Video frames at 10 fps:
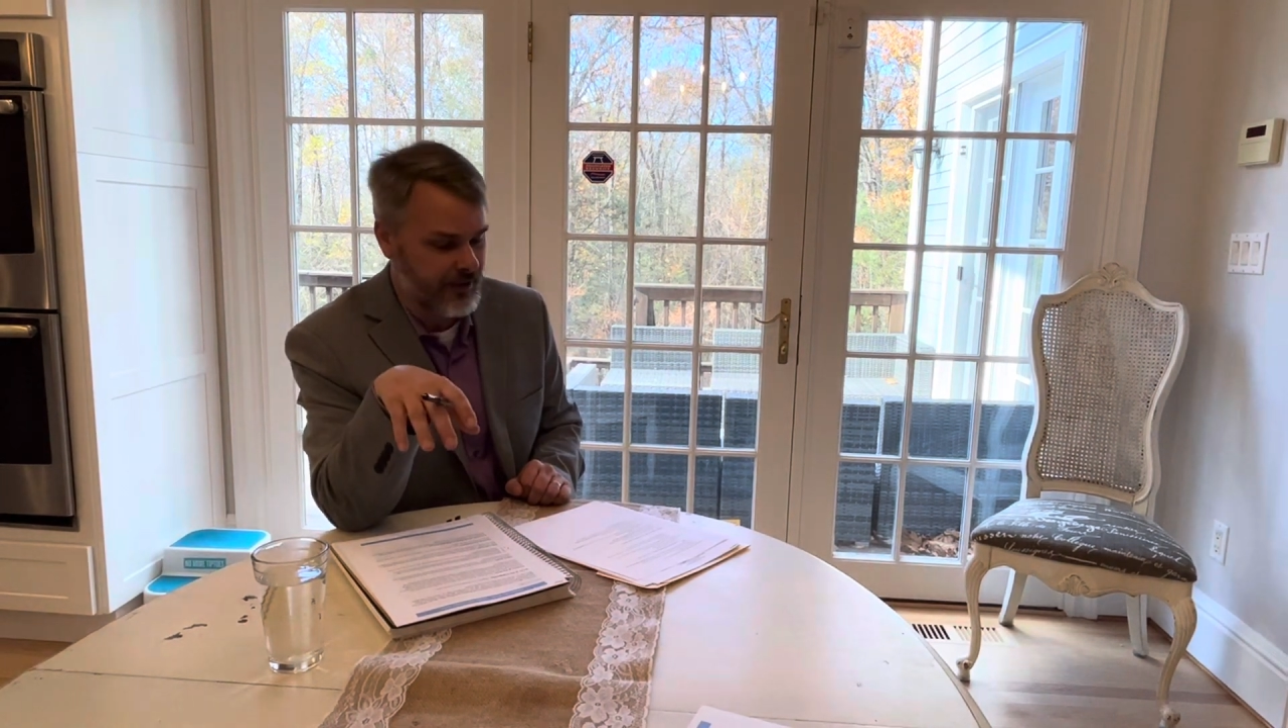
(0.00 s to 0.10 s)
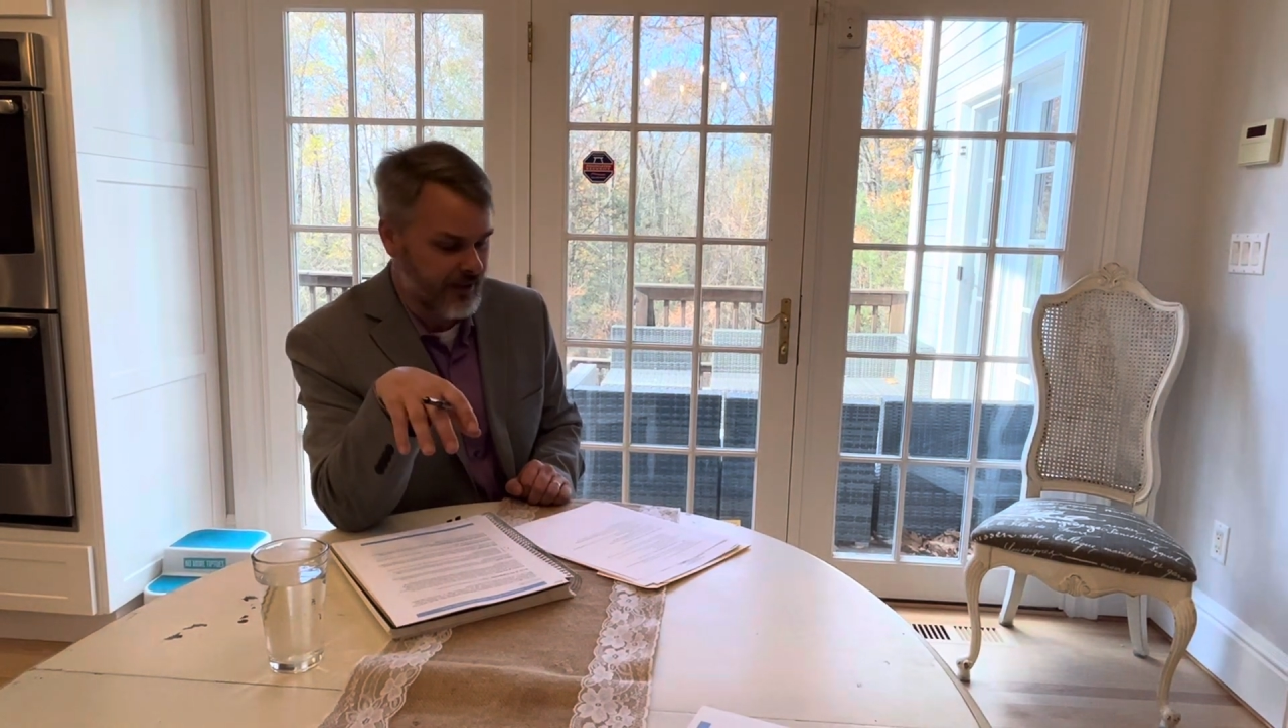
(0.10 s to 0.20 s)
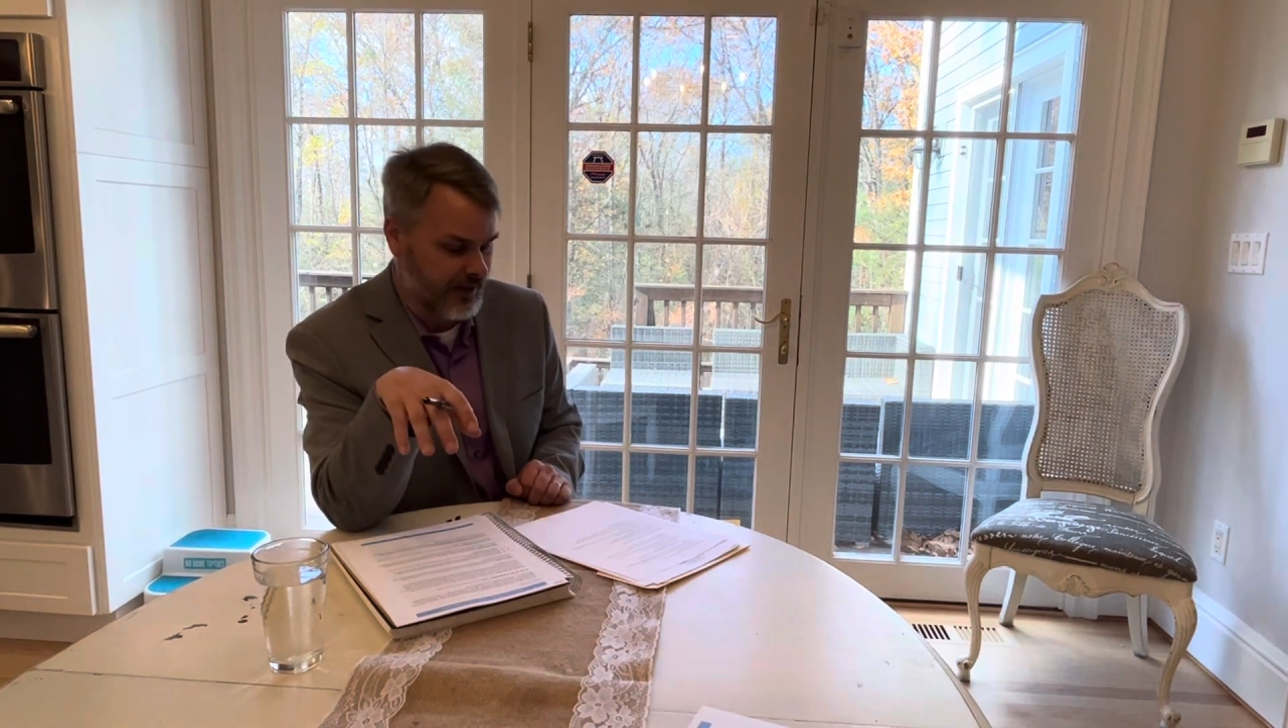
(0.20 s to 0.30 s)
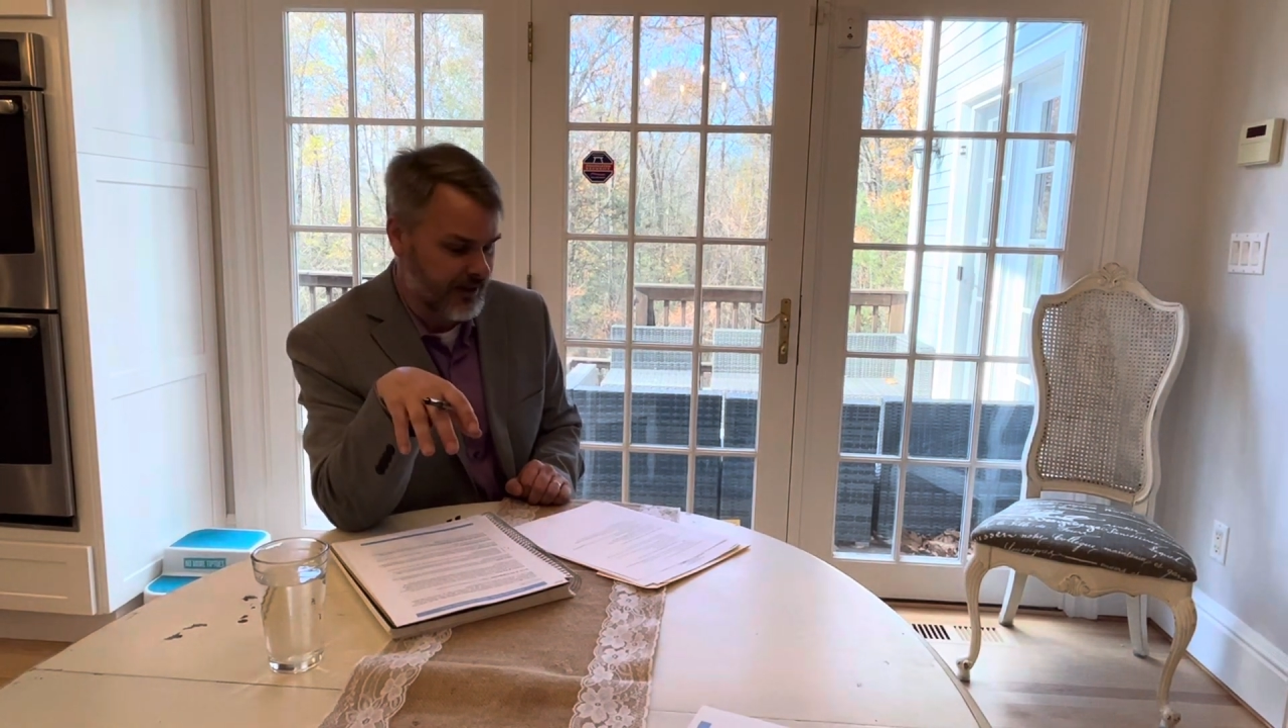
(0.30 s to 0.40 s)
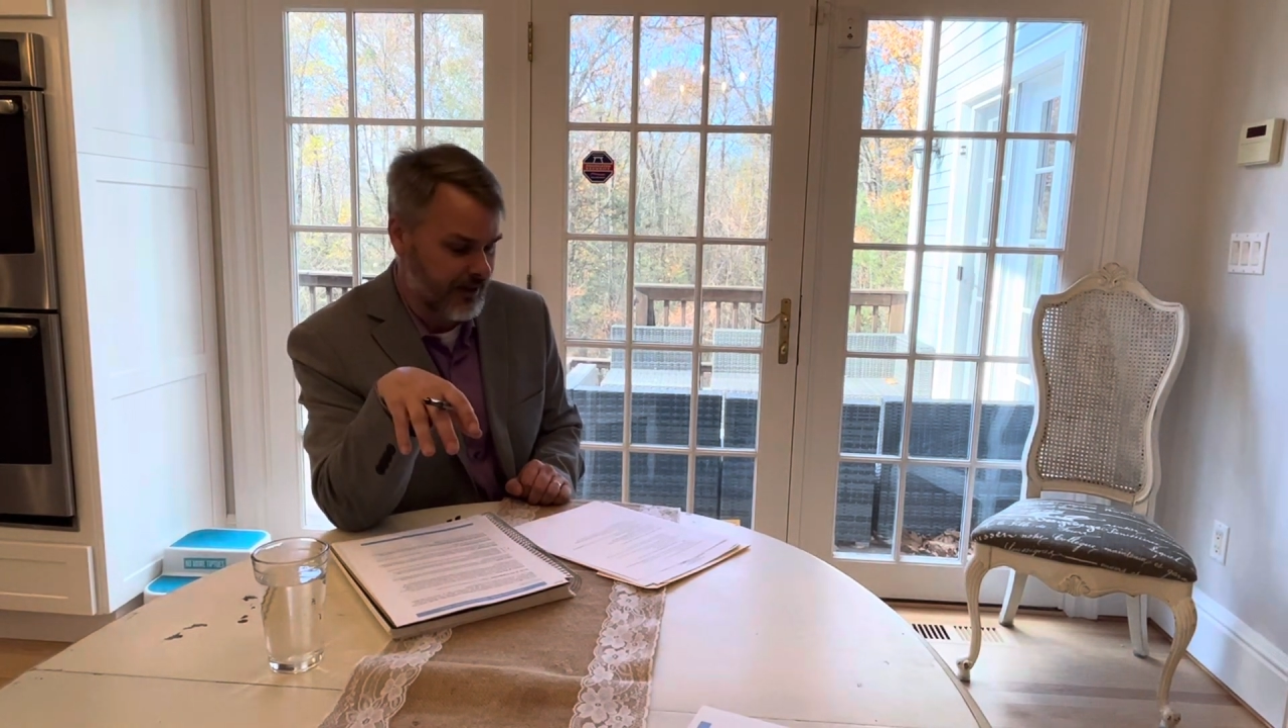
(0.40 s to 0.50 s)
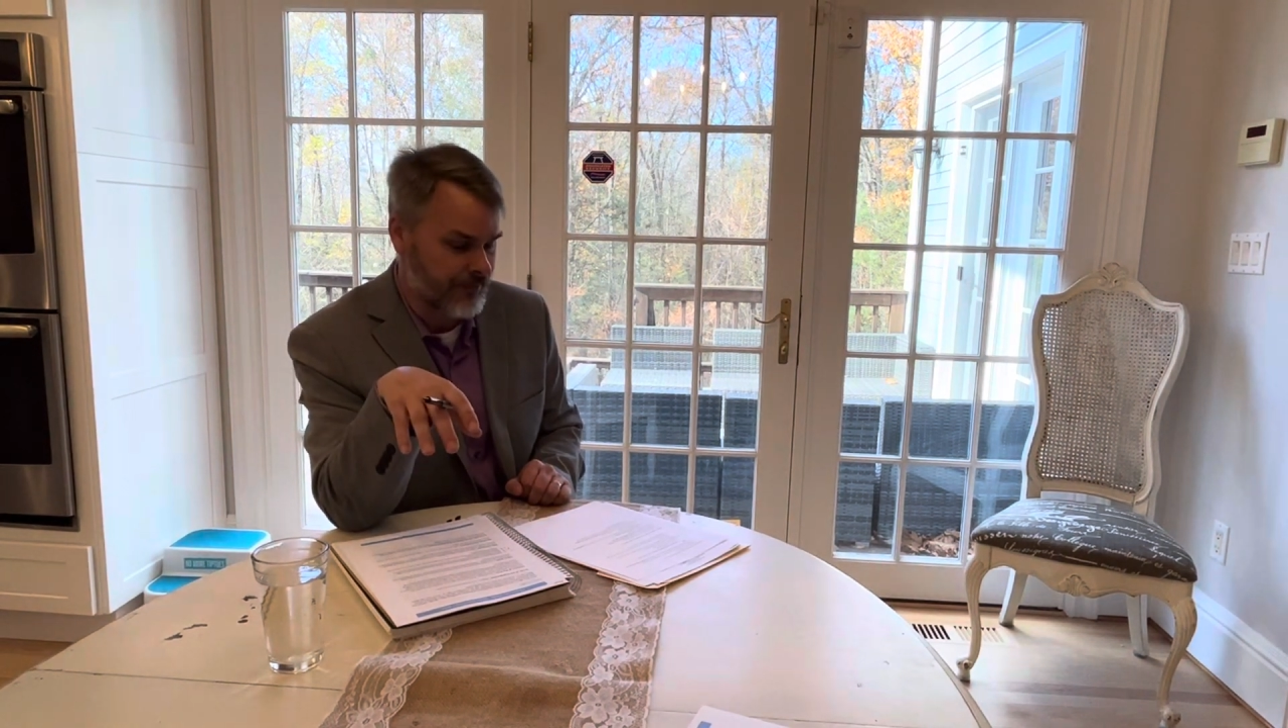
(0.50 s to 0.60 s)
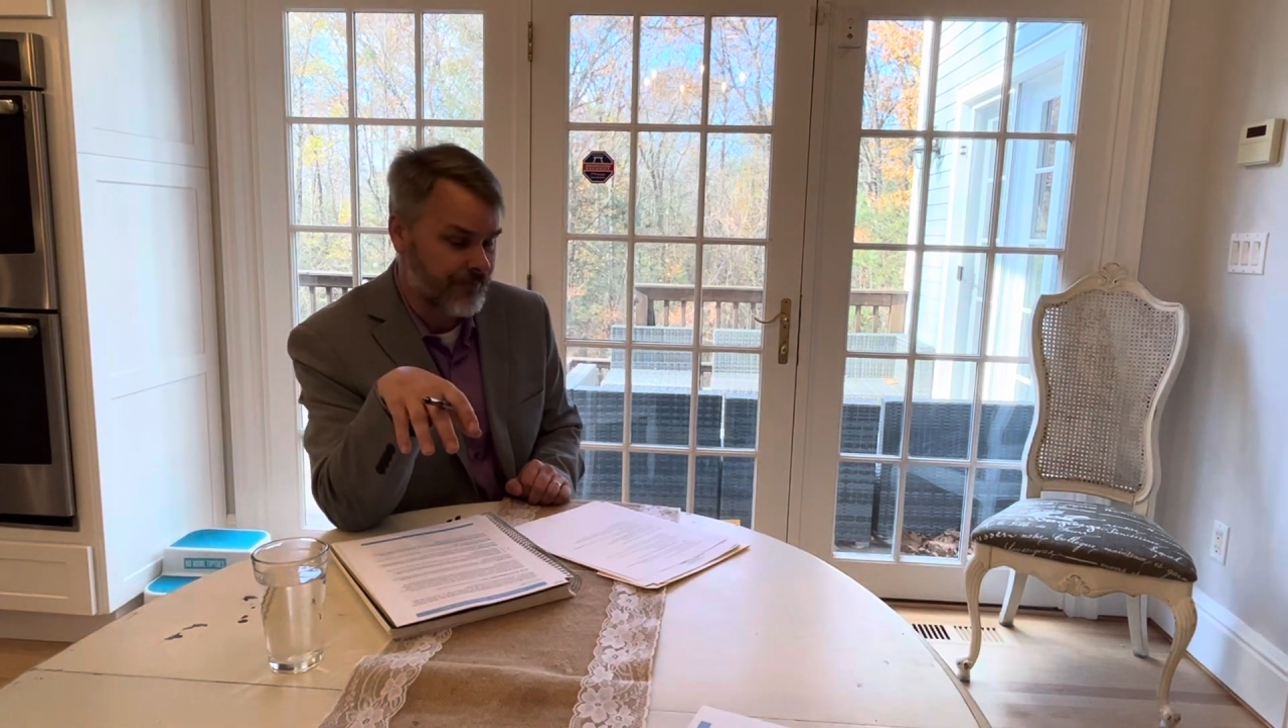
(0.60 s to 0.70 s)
income.